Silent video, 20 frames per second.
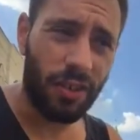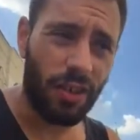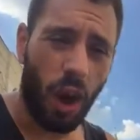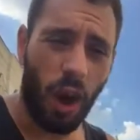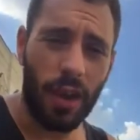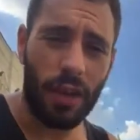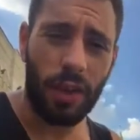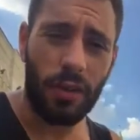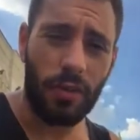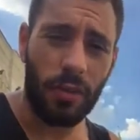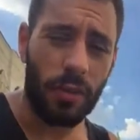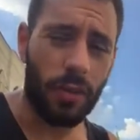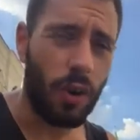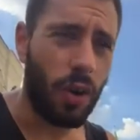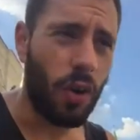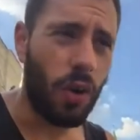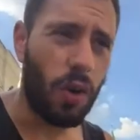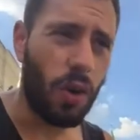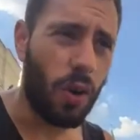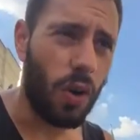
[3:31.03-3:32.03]
zloty,
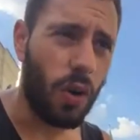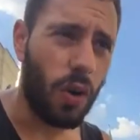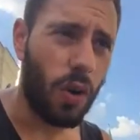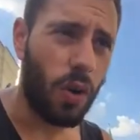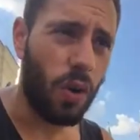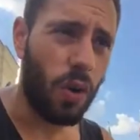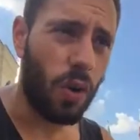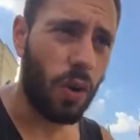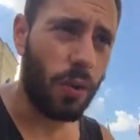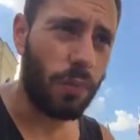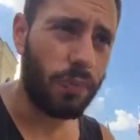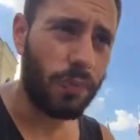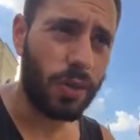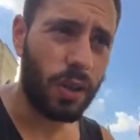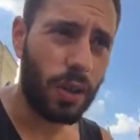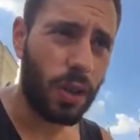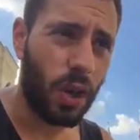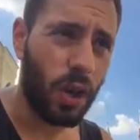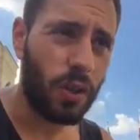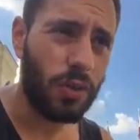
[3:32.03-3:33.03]
or
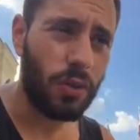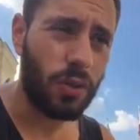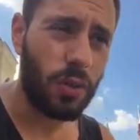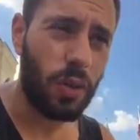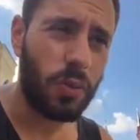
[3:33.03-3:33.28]
you know,